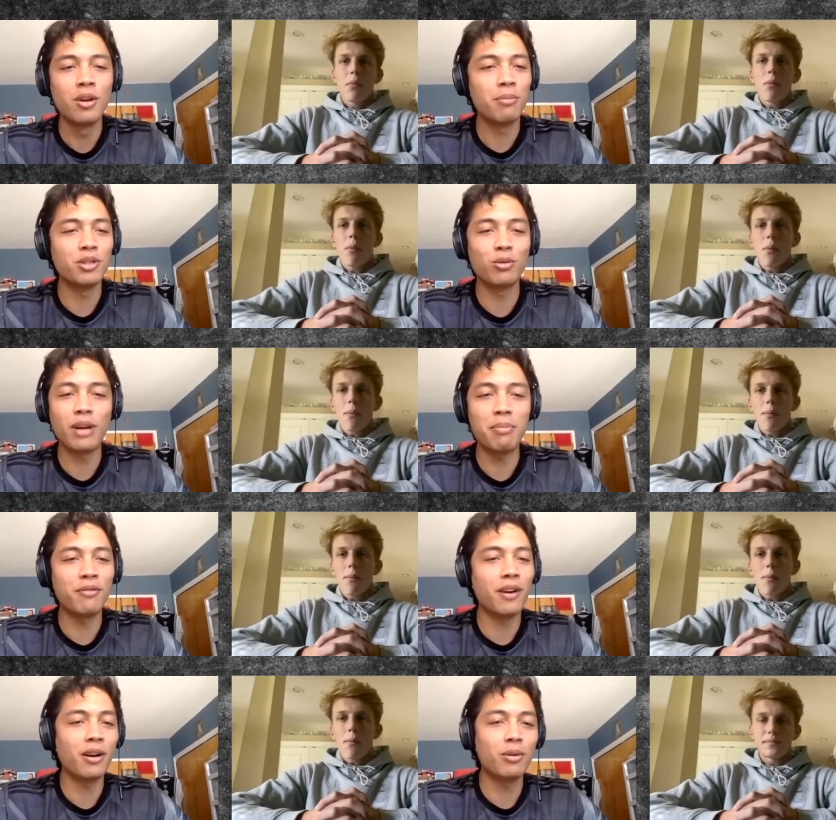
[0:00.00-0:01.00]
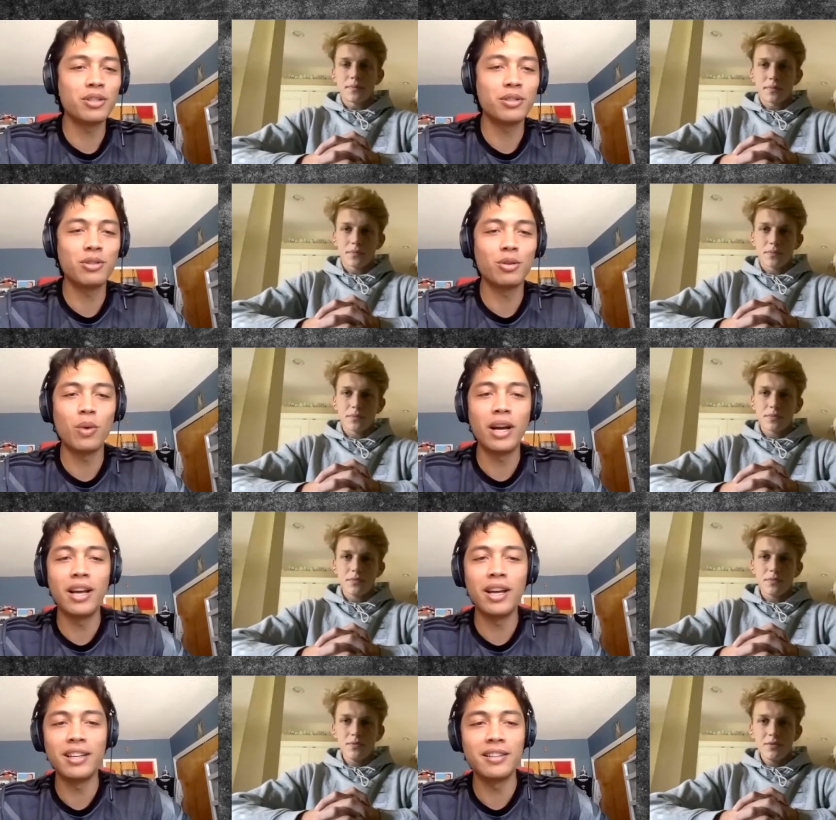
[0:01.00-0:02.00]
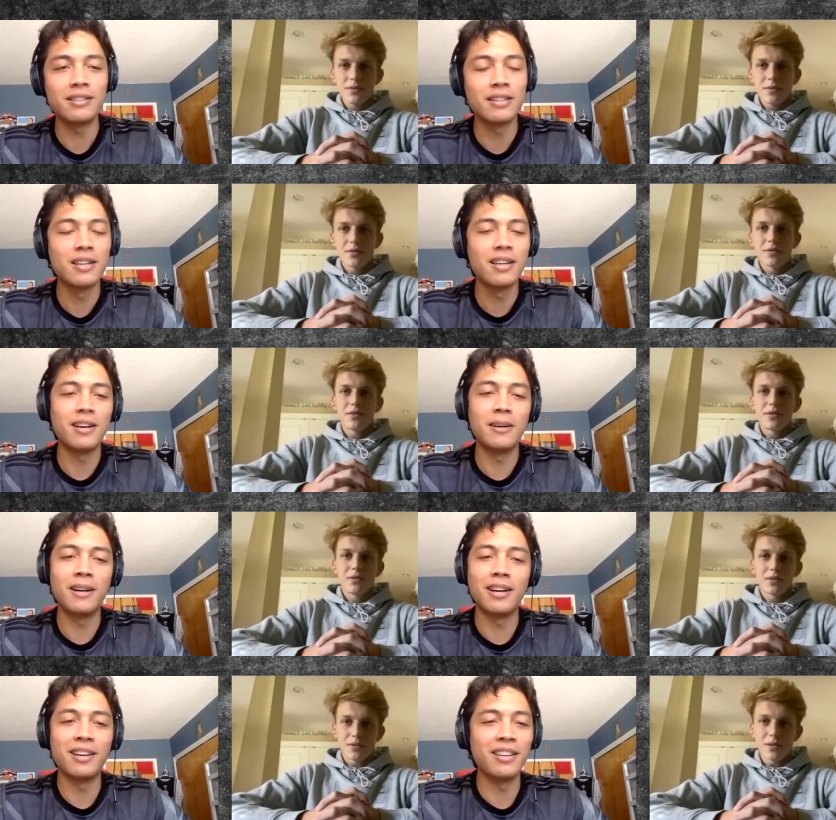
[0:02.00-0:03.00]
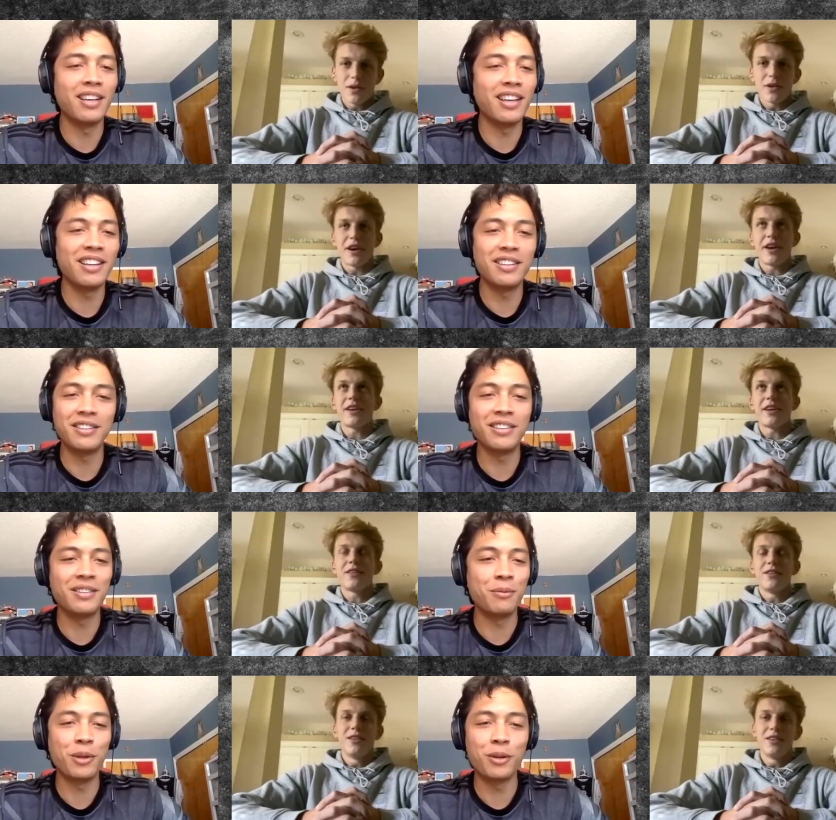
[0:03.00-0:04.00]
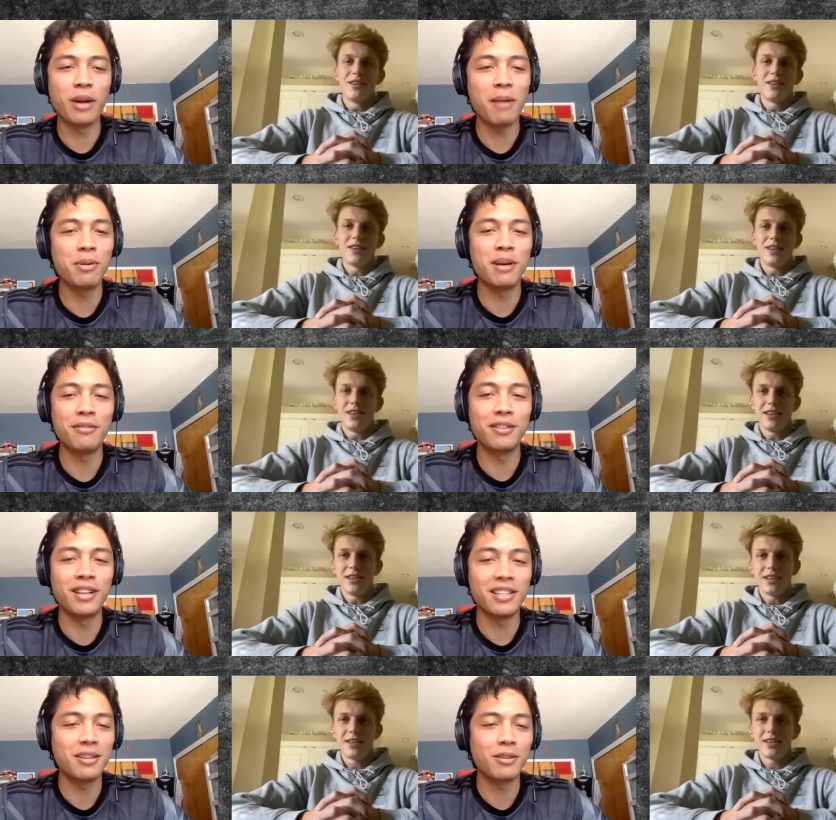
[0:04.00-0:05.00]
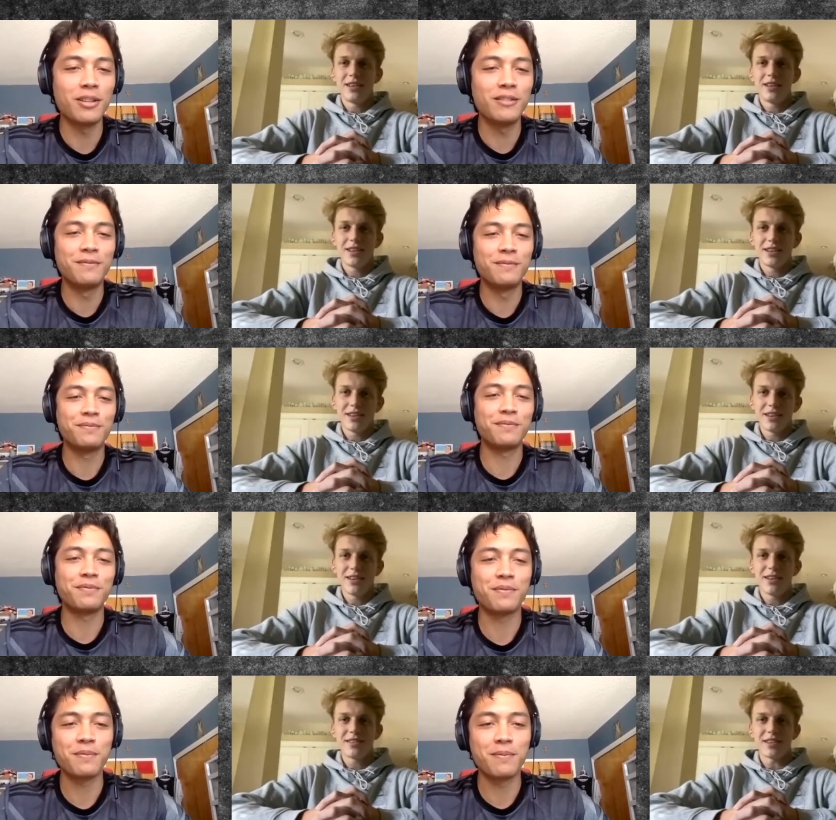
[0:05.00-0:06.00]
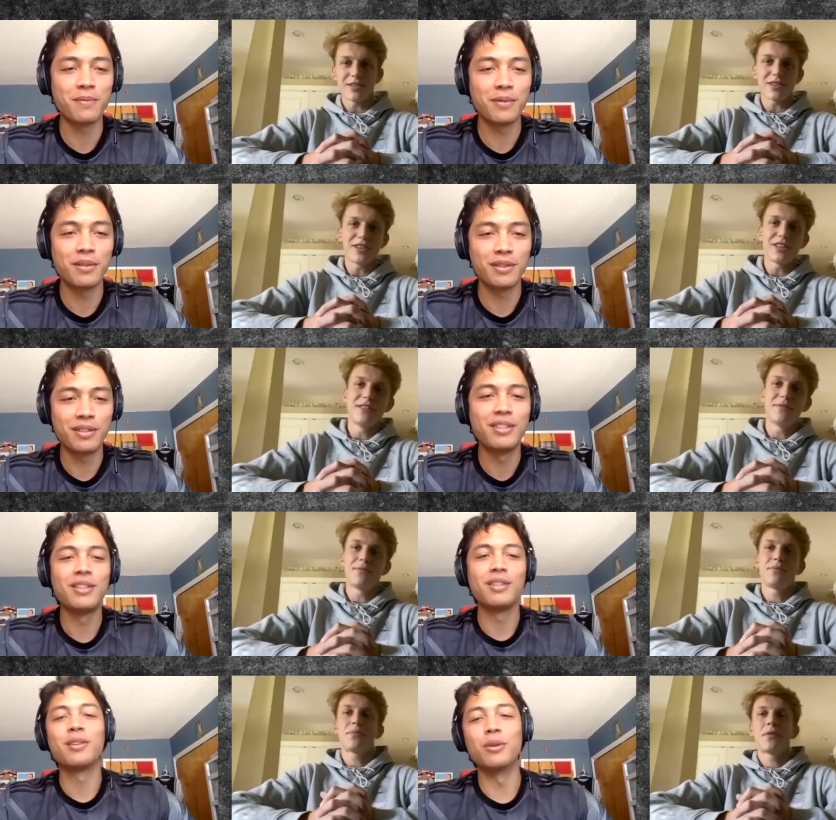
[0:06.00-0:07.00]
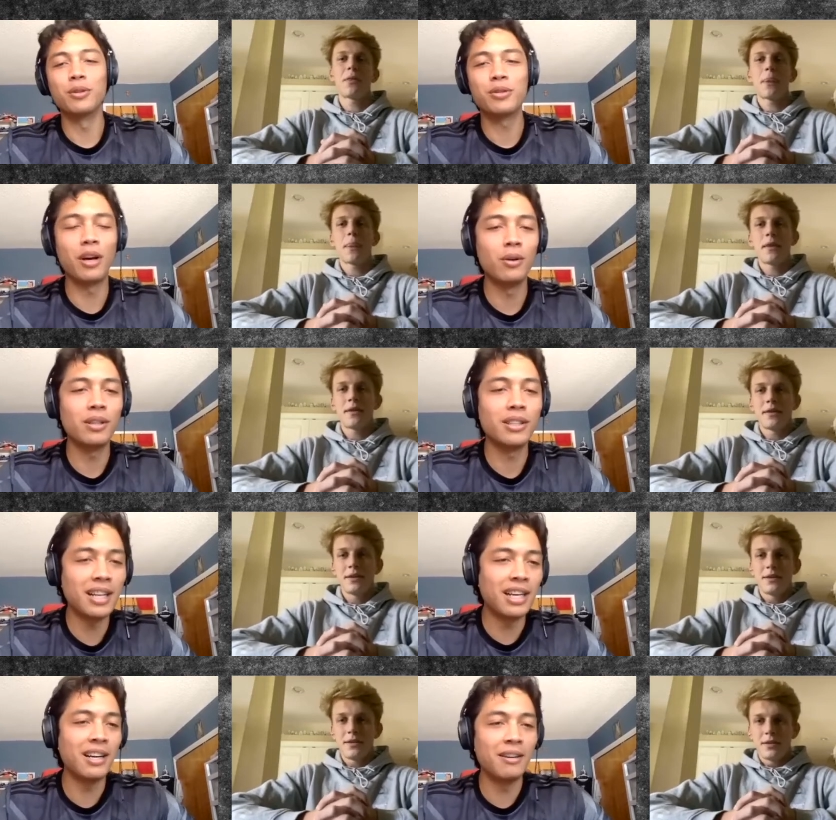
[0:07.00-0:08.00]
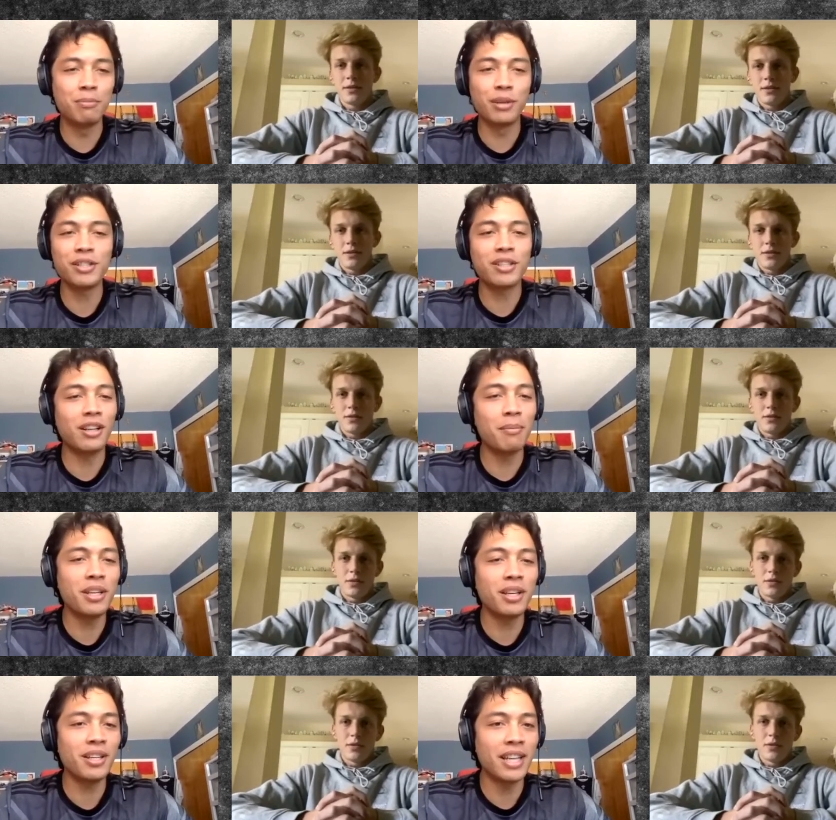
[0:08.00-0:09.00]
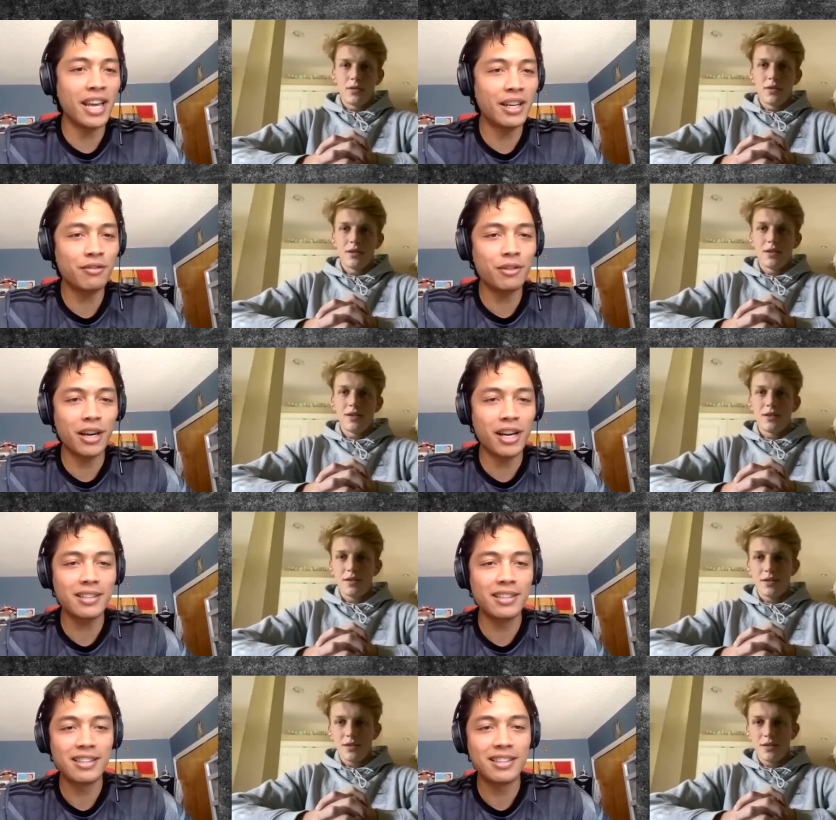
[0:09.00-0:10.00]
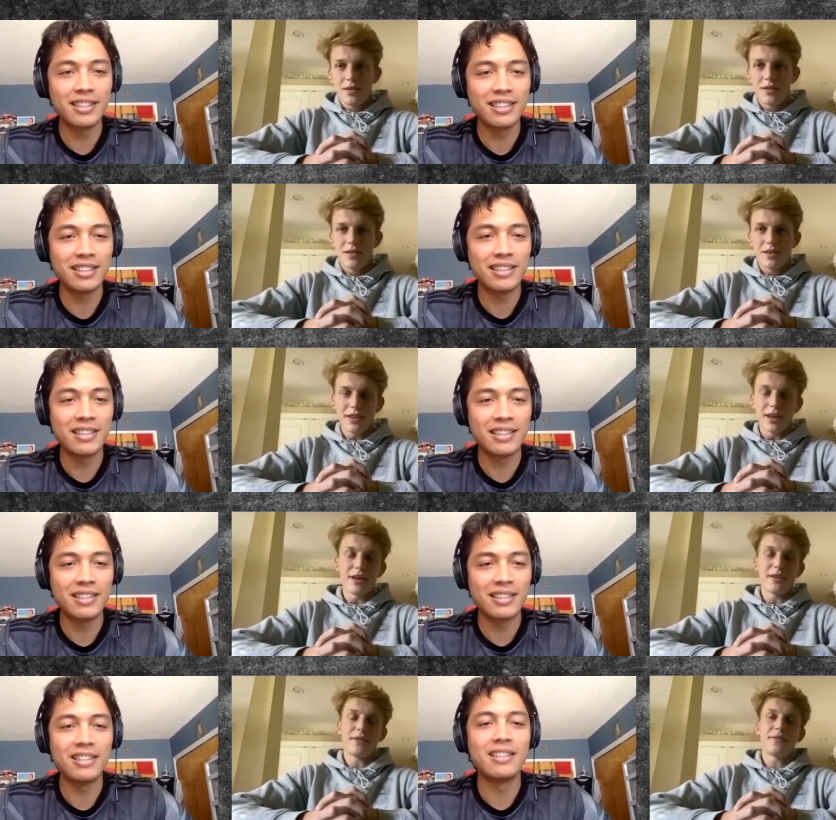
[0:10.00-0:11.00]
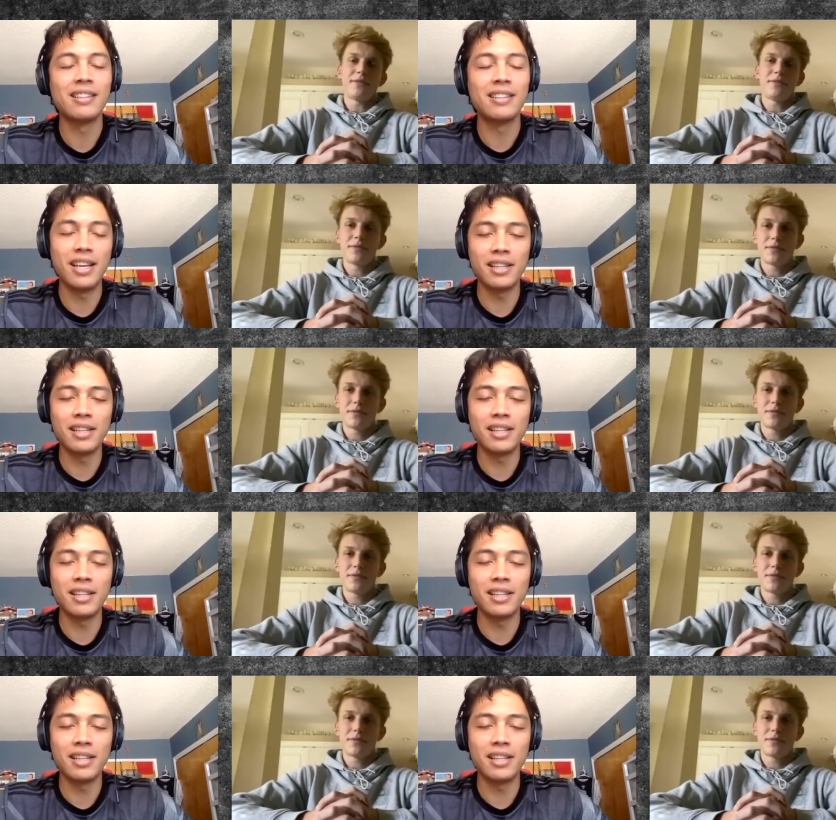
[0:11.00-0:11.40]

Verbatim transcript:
Speaker 1: bunch of rapid fire questions your way, and uh, all right, we can wrap up after that. Sound good?
Speaker 2: Sounds good.
Speaker 1: Cool. So uh, British Columbia native, correct? Yeah. Yeah.